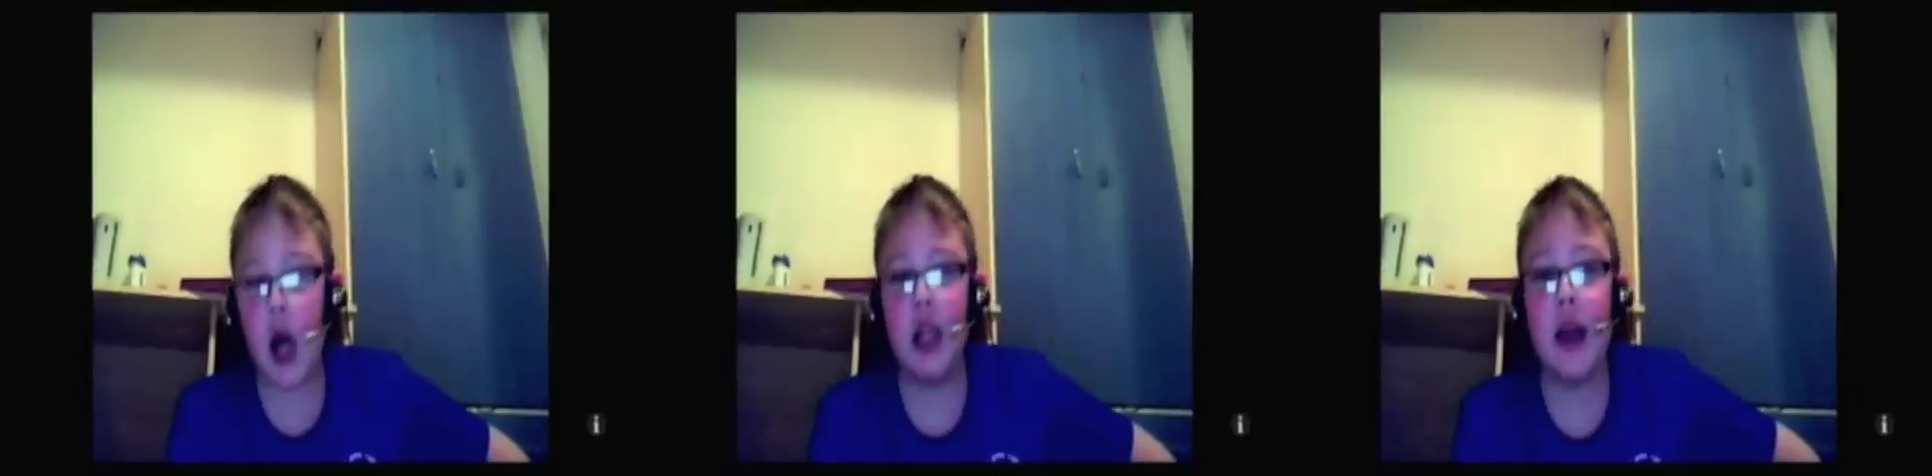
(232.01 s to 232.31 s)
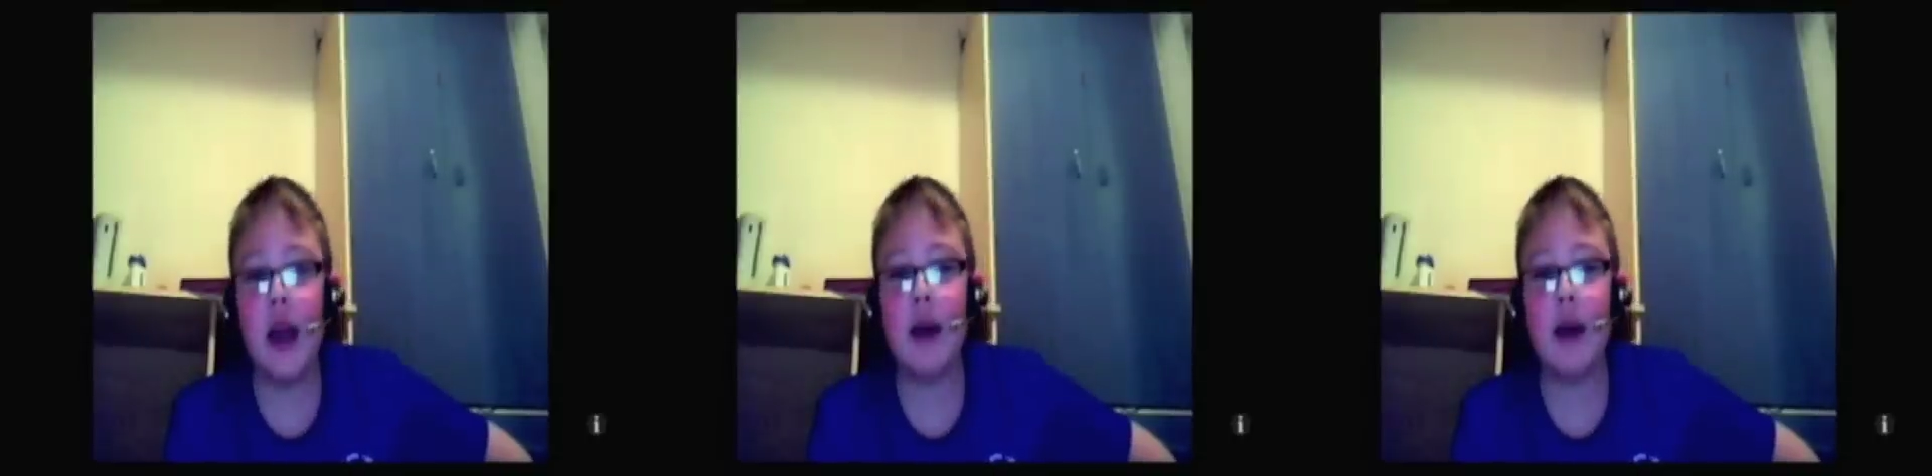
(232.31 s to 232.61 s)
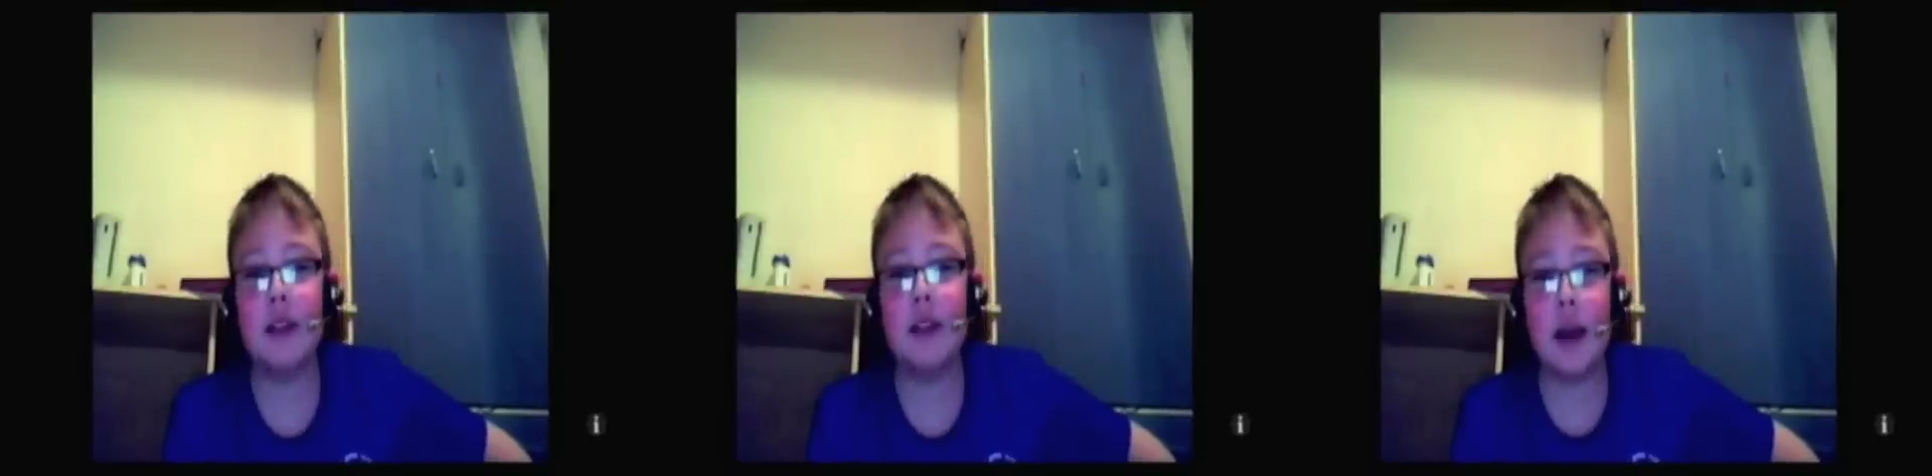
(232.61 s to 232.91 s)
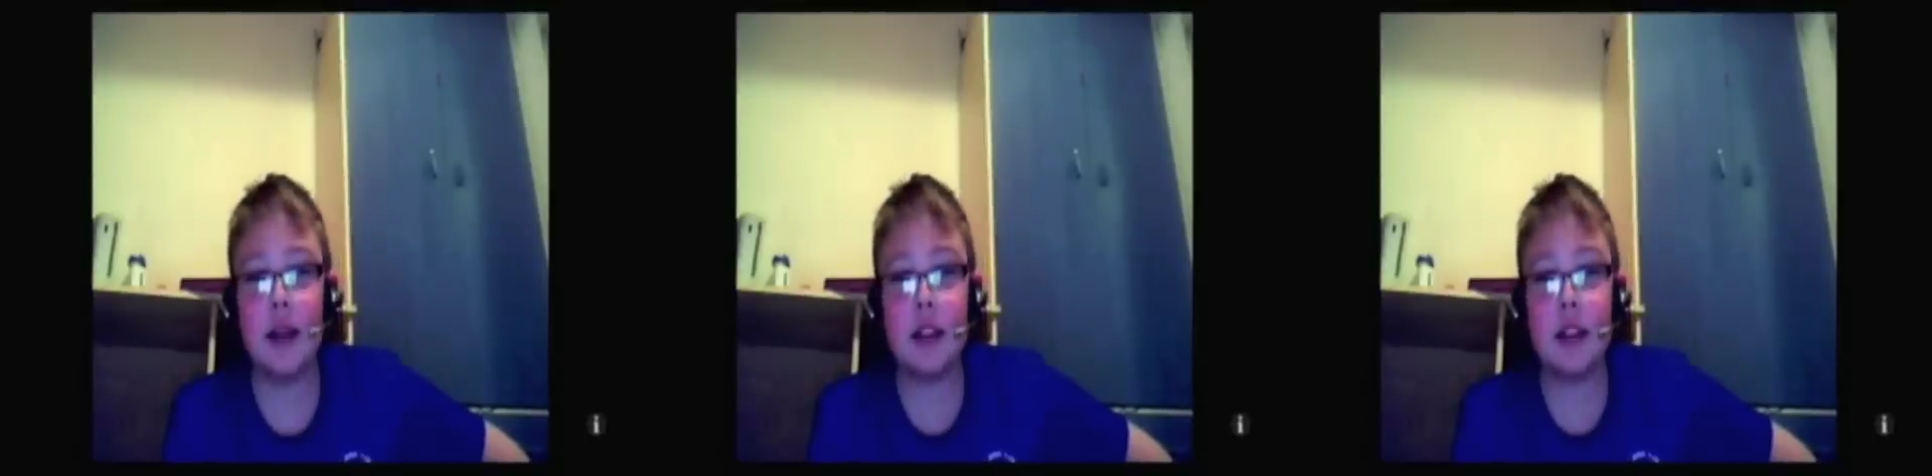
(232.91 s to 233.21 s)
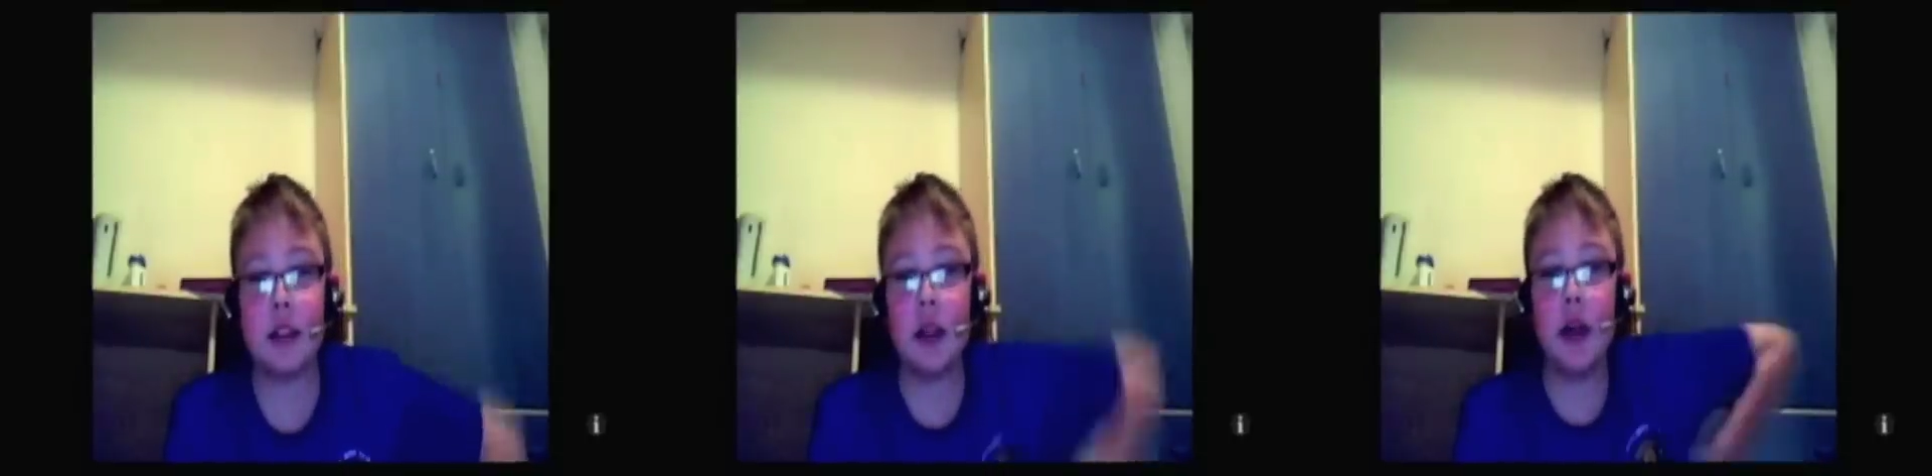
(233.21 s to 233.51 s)
earlier
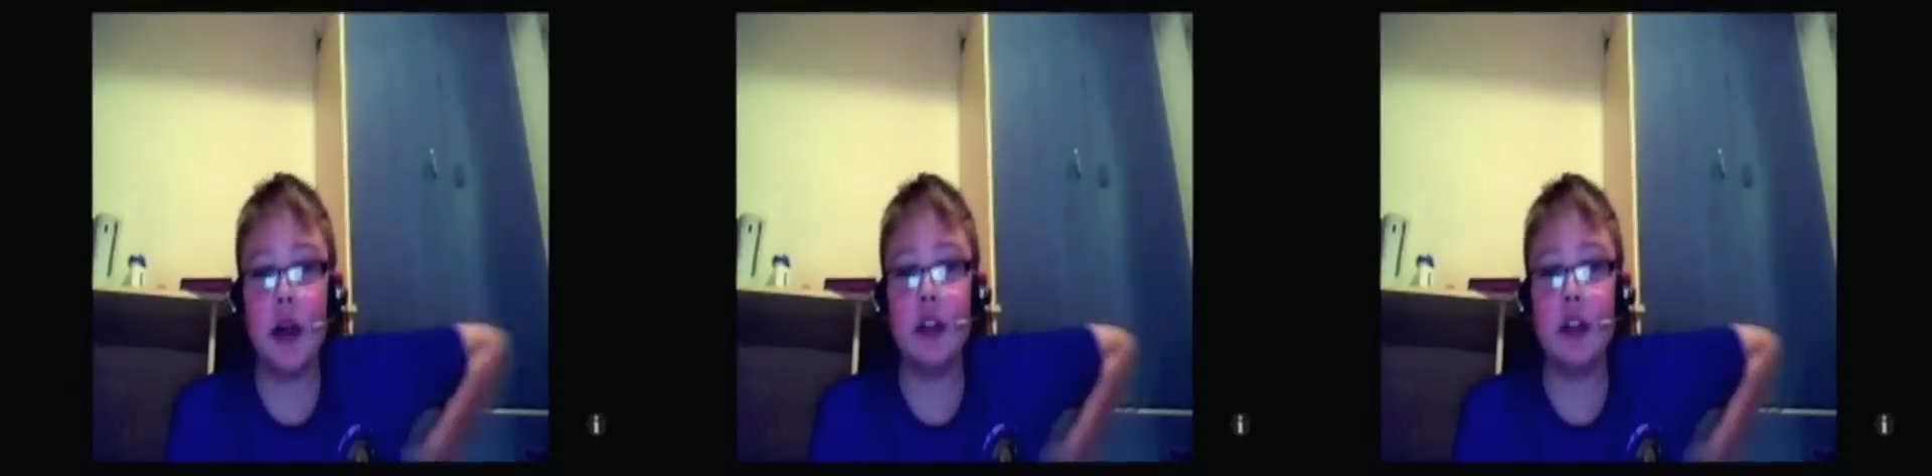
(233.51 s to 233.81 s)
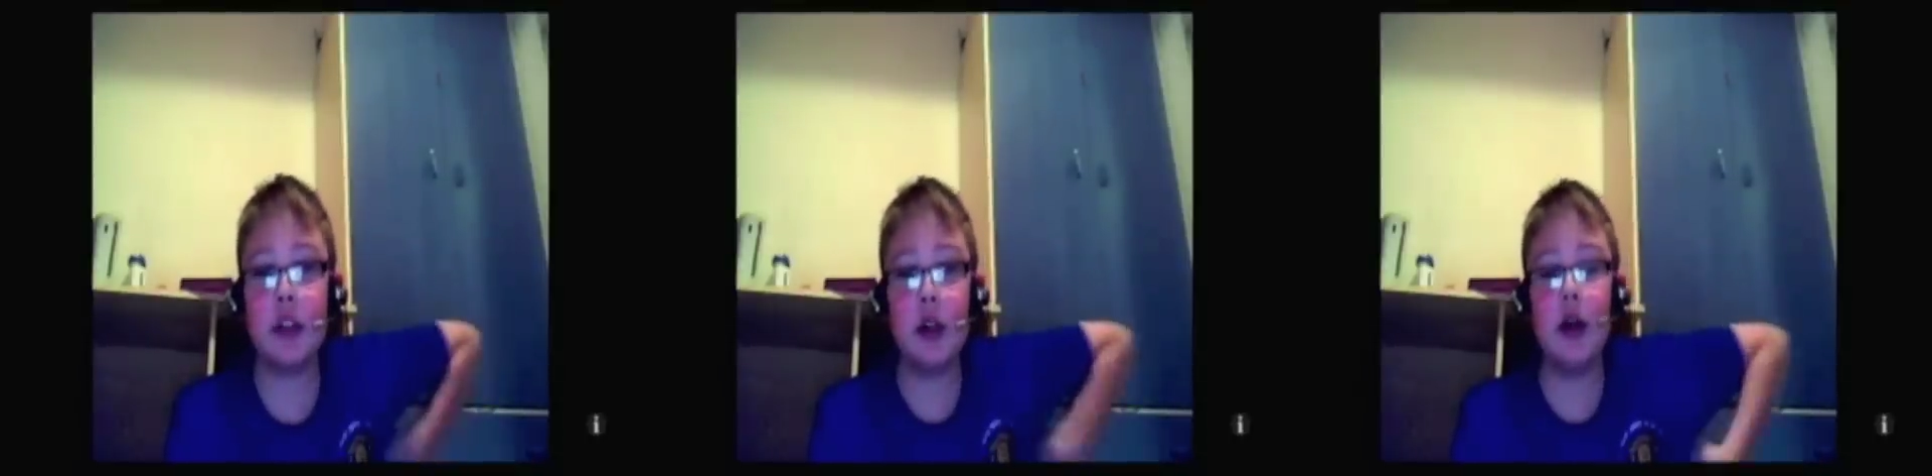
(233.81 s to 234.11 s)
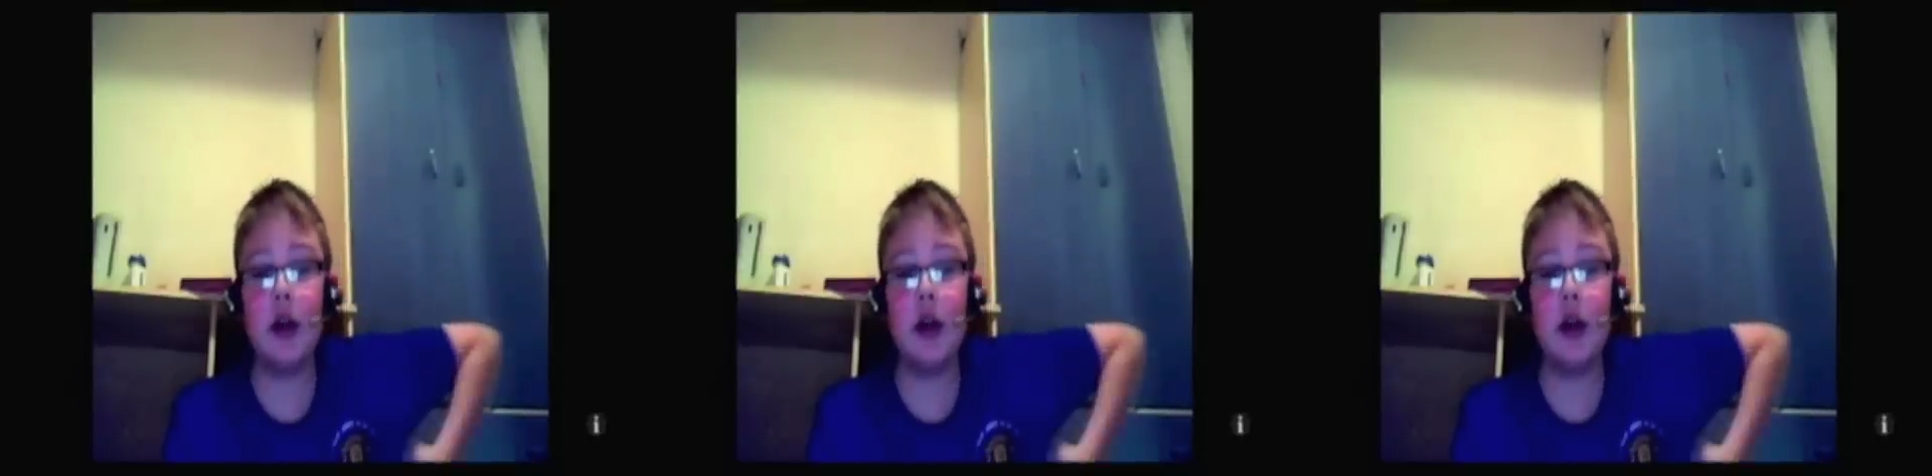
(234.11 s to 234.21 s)
days, and